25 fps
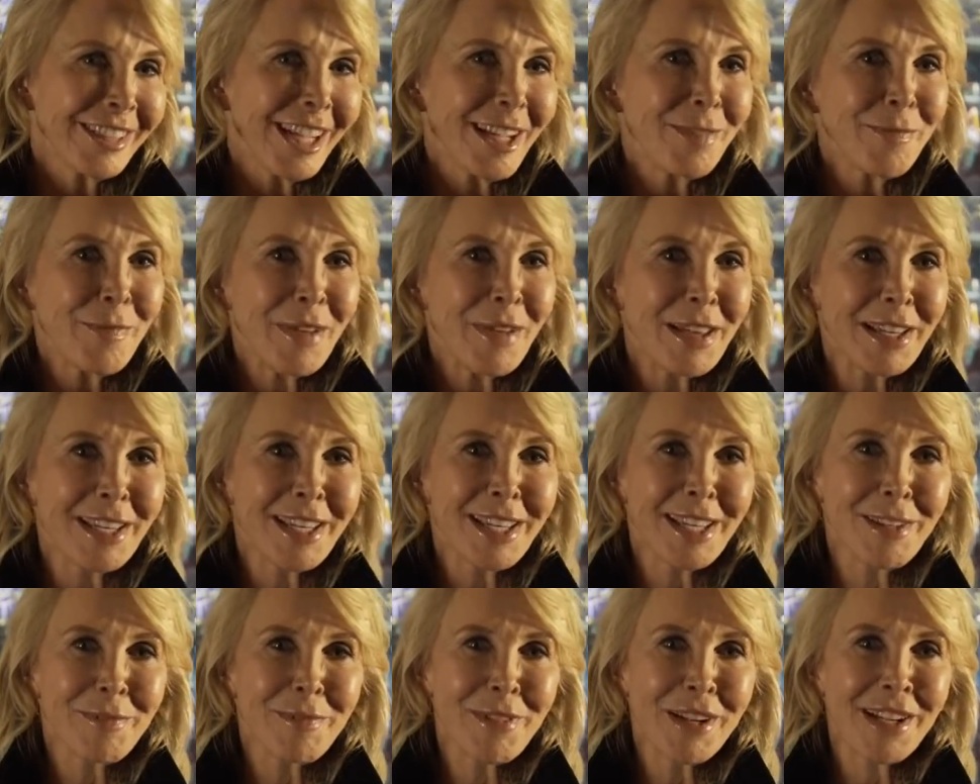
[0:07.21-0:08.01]
I'm
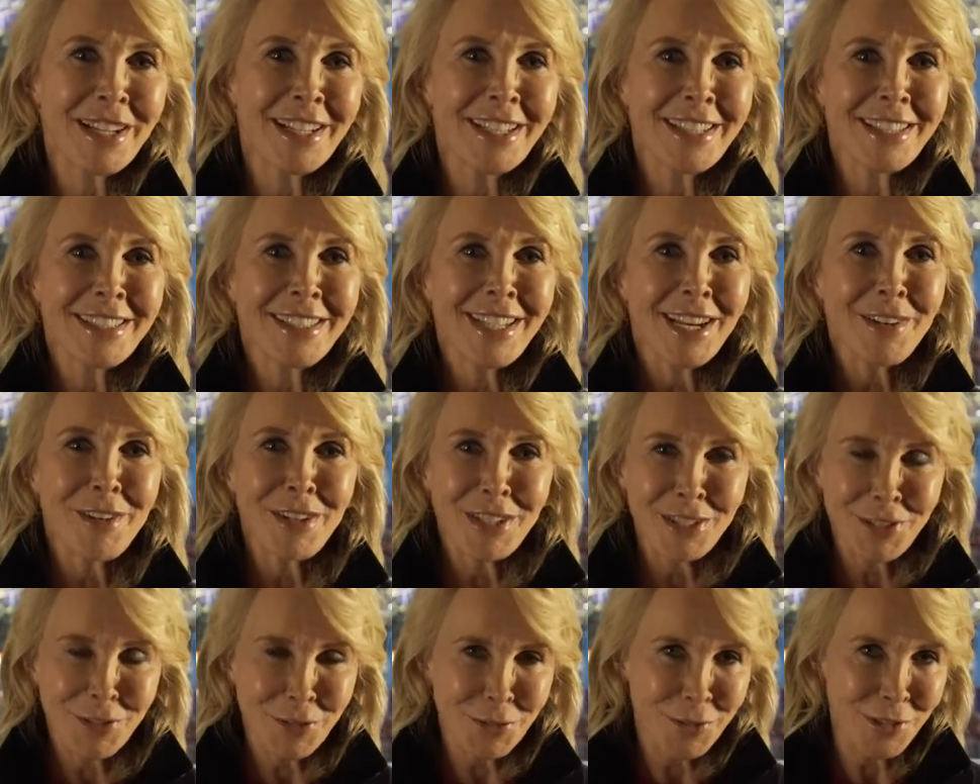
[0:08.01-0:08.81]
making my
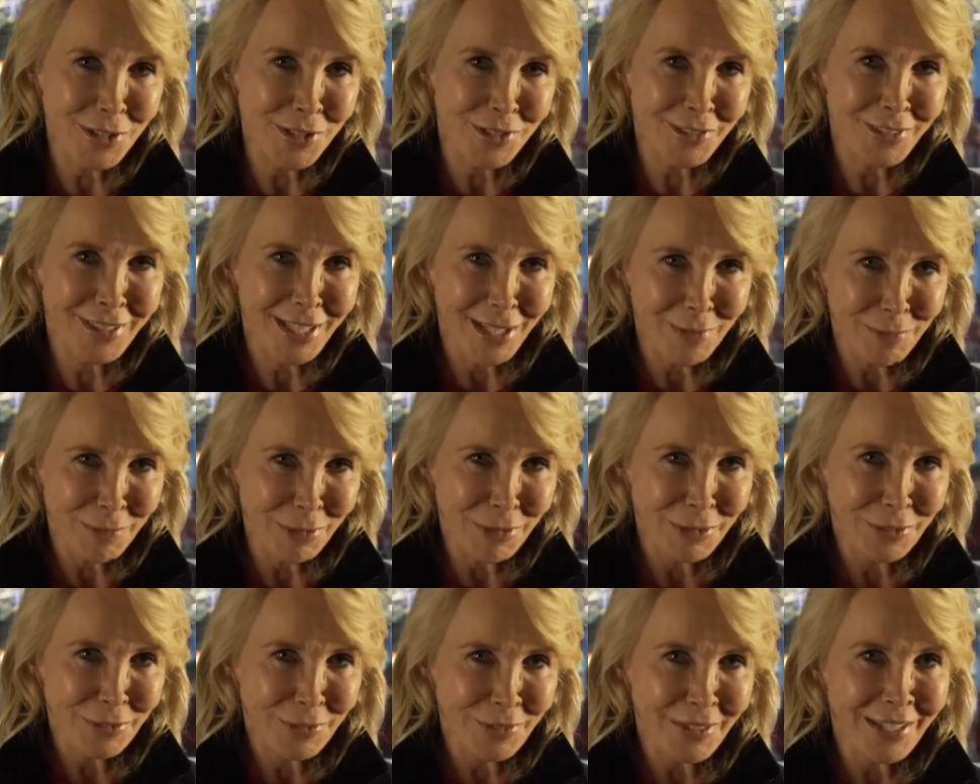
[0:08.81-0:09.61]
directorial
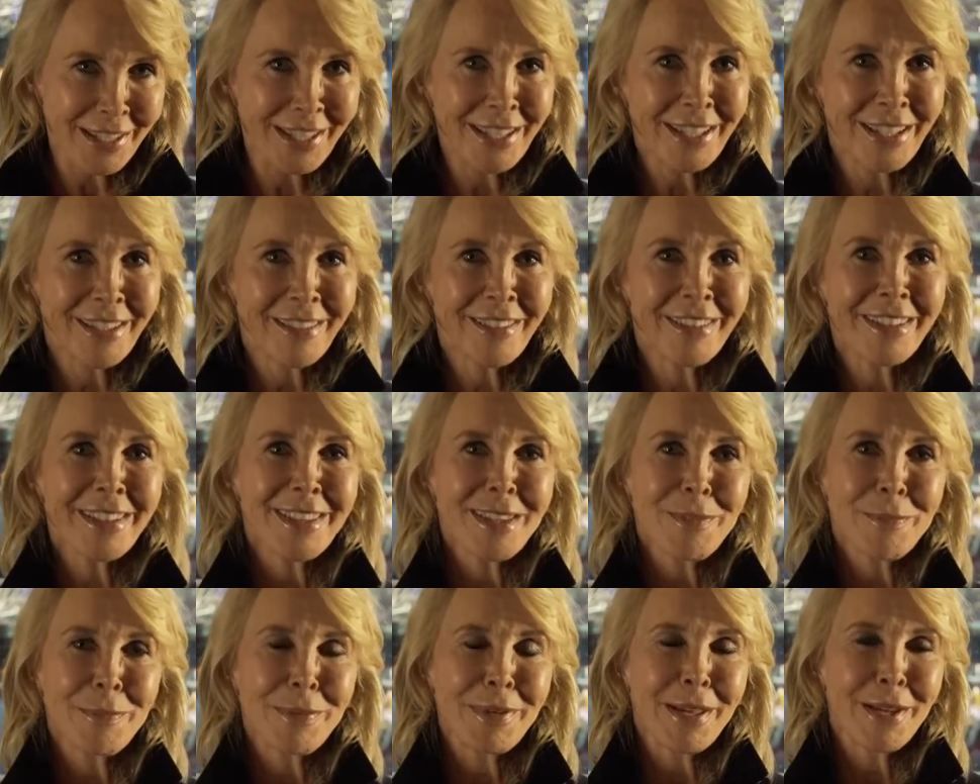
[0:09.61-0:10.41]
debut here
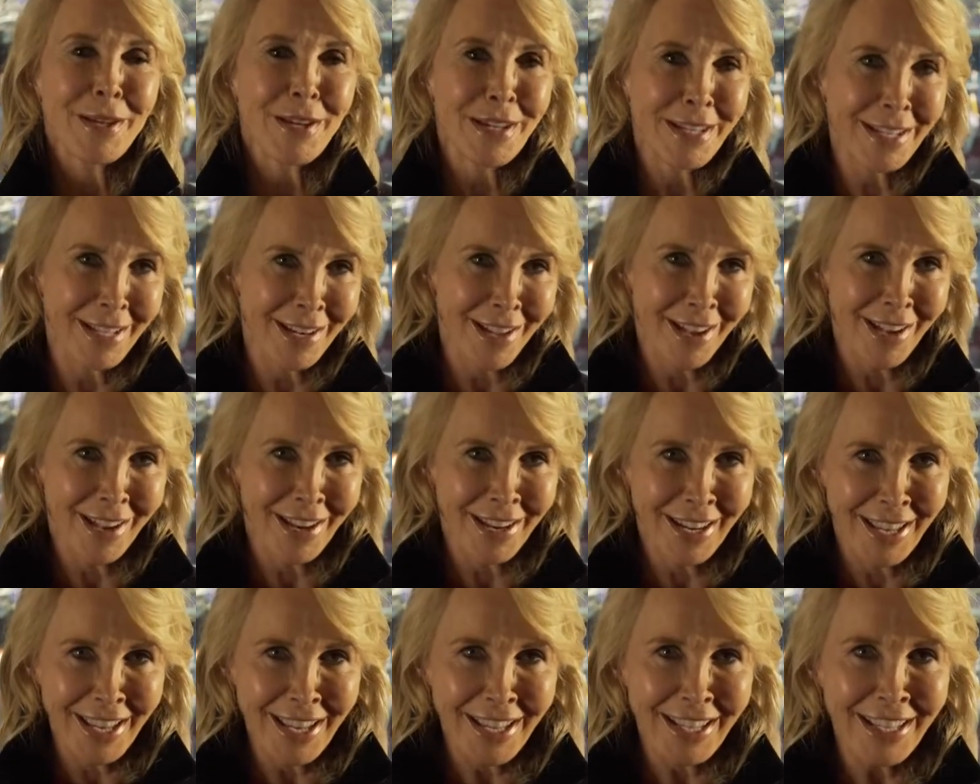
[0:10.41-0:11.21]
at the
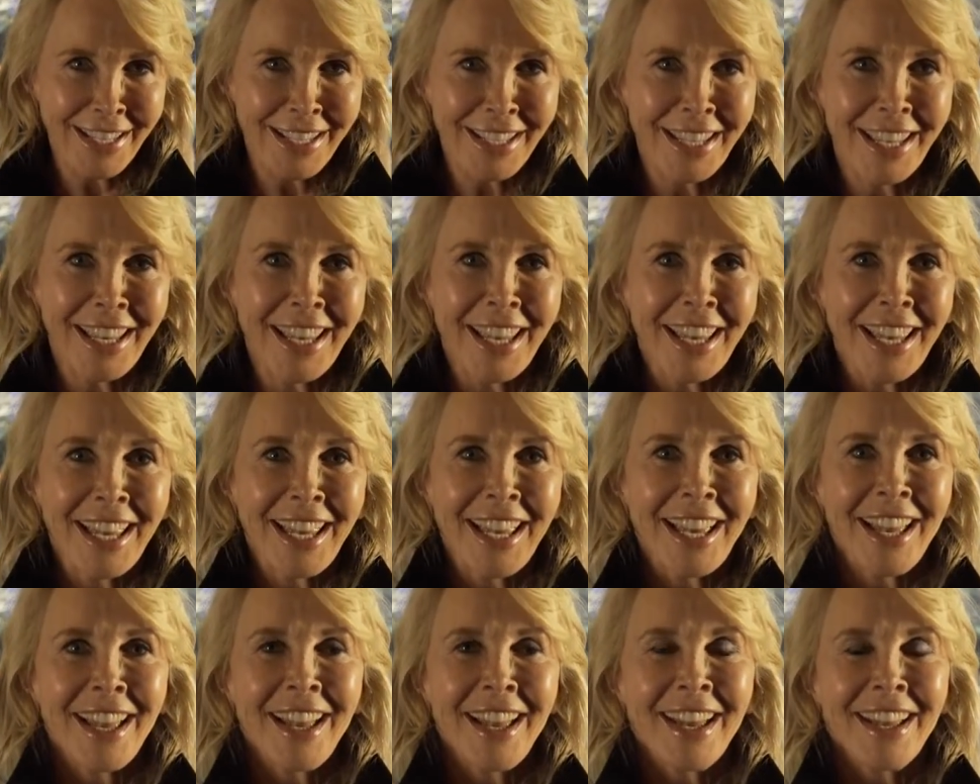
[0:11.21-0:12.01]
Berlinale
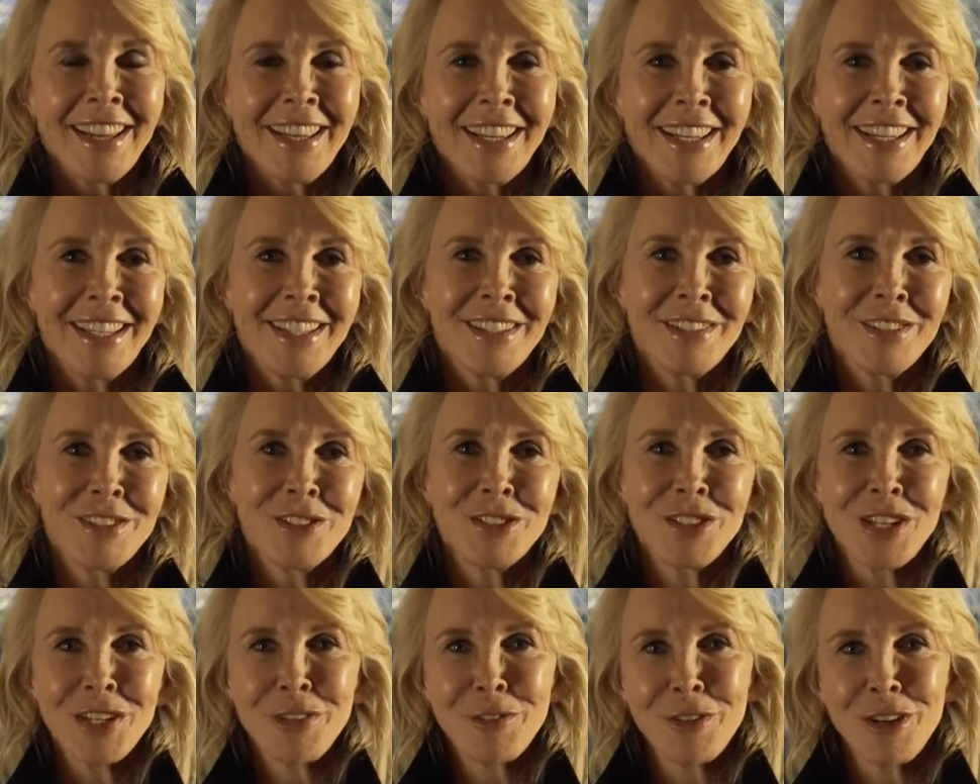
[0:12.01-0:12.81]
in the
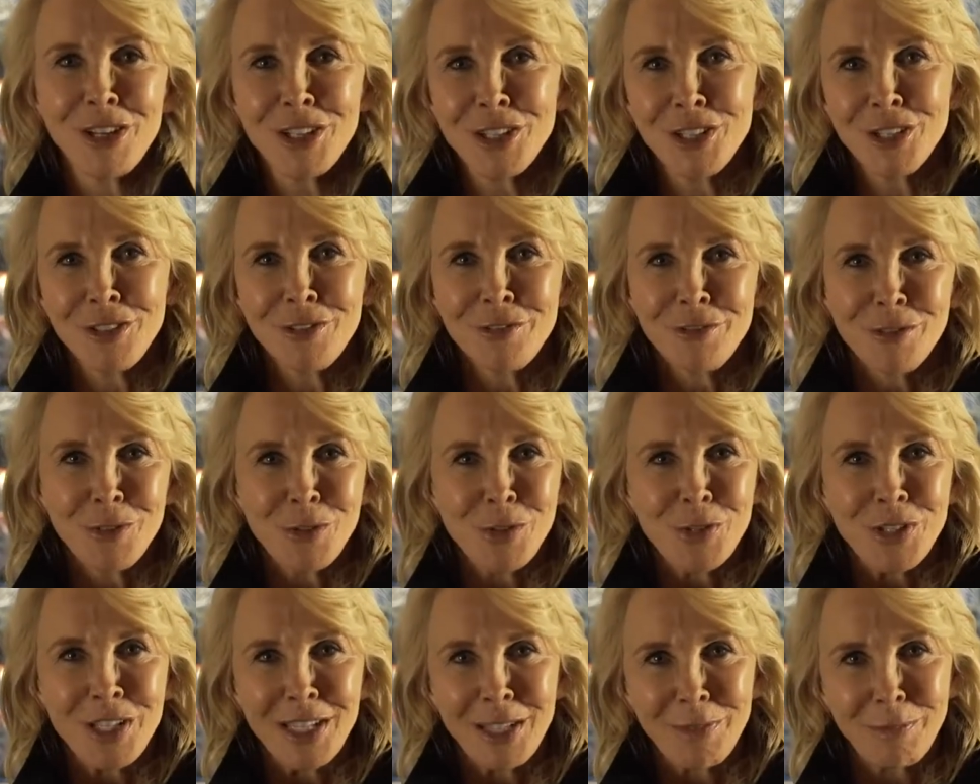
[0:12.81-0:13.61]
Generation
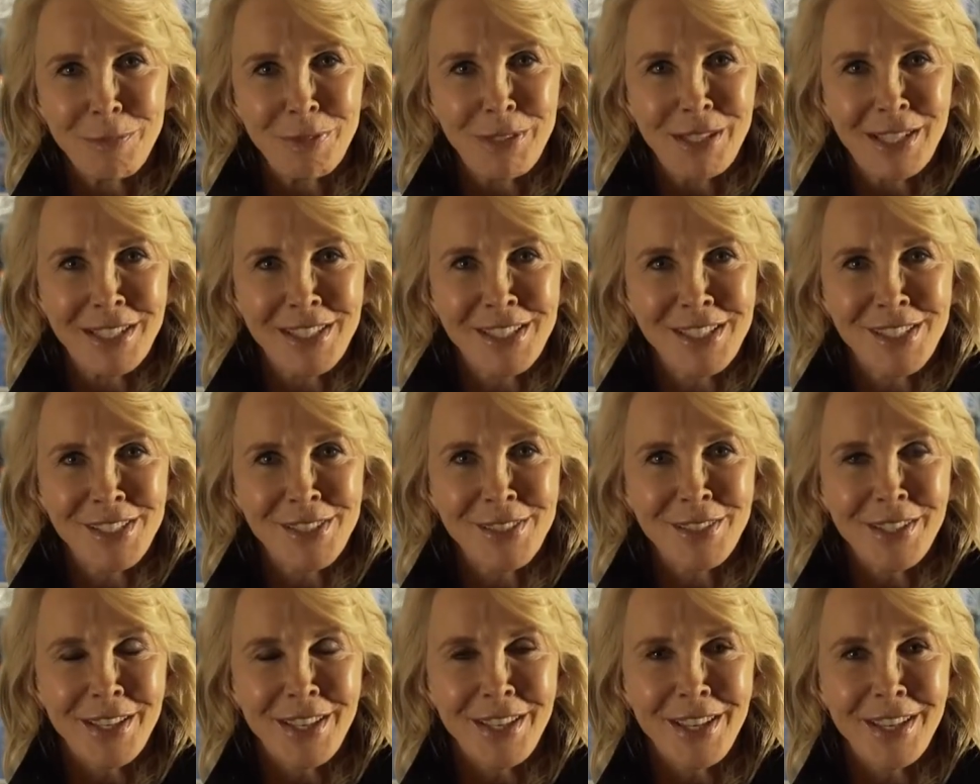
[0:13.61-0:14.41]
14
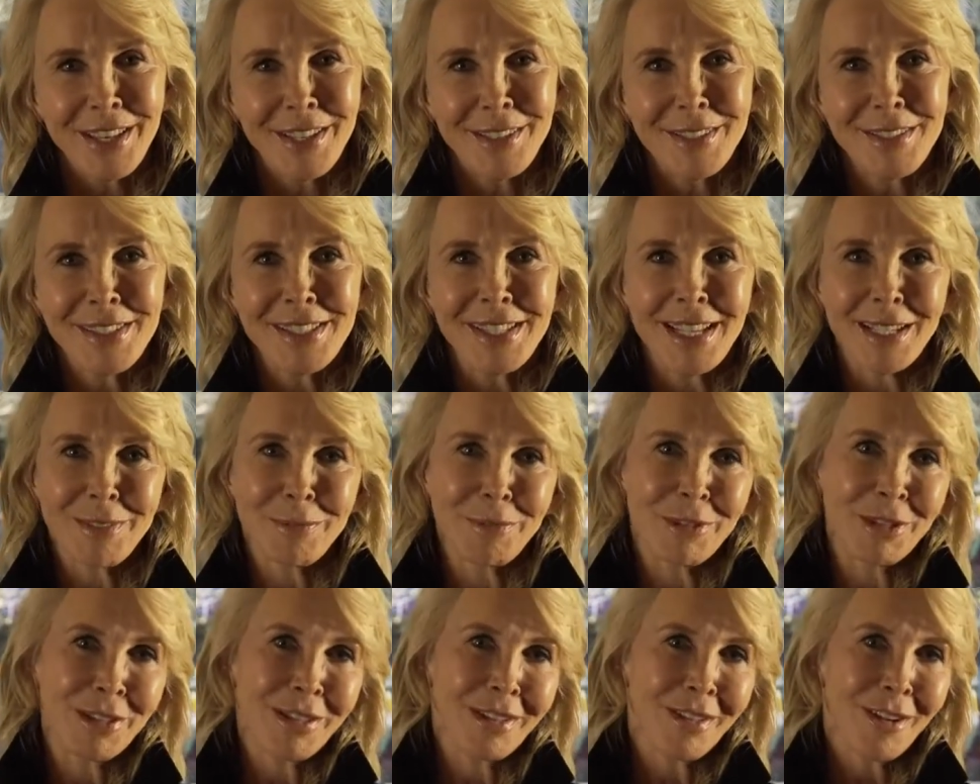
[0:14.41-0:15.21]
Plus
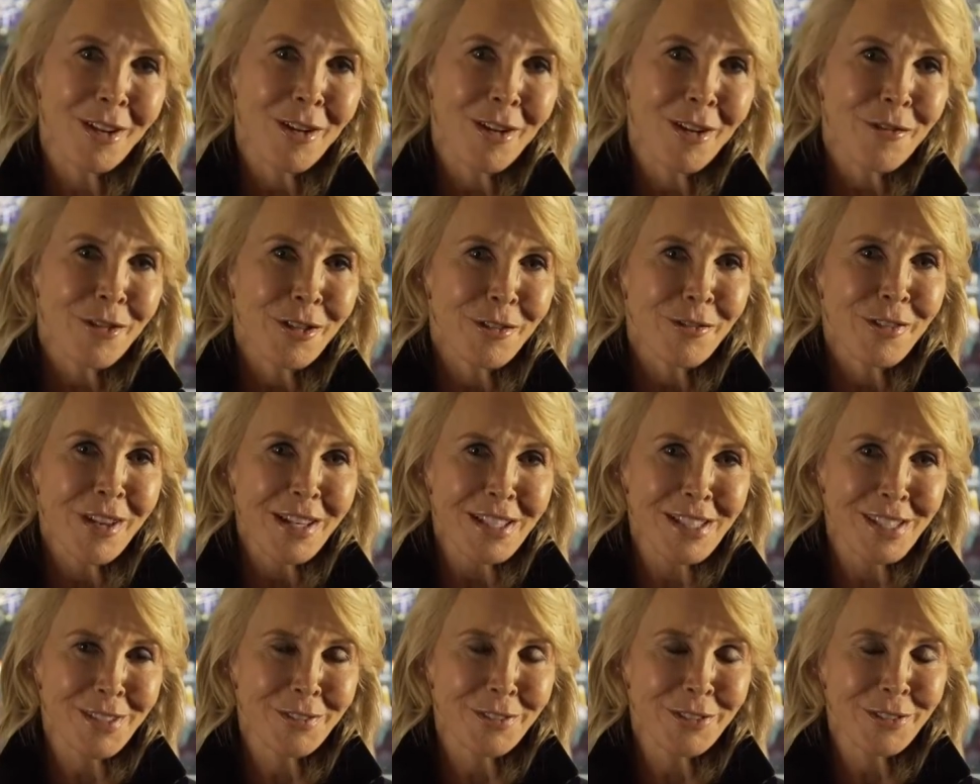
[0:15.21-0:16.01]
segment of the
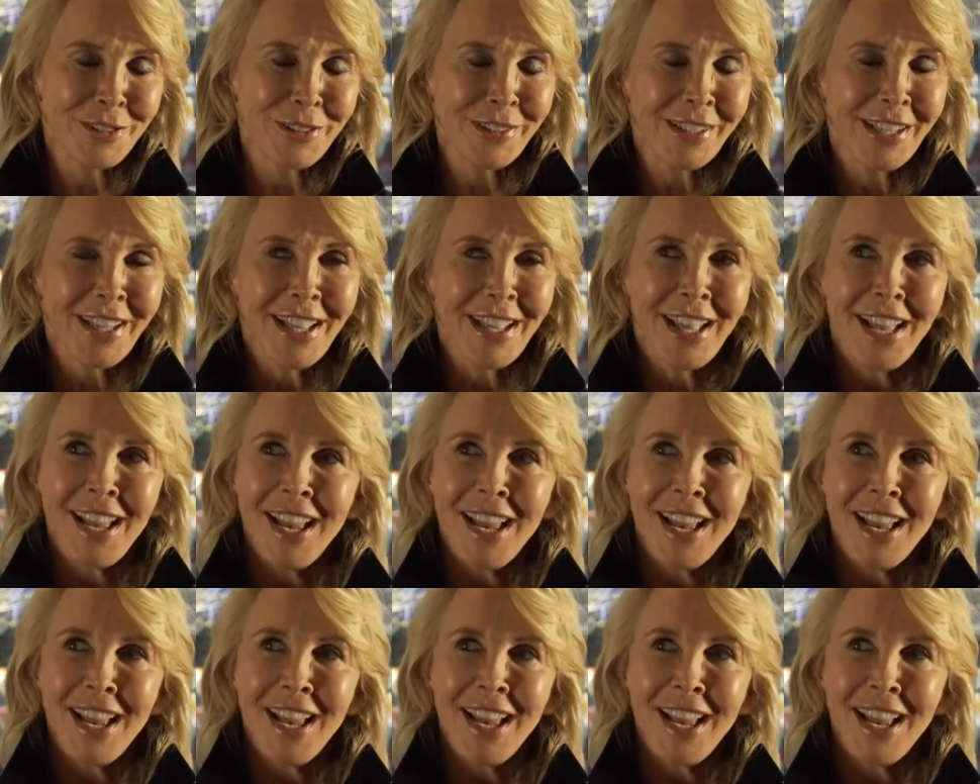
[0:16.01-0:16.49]
festival.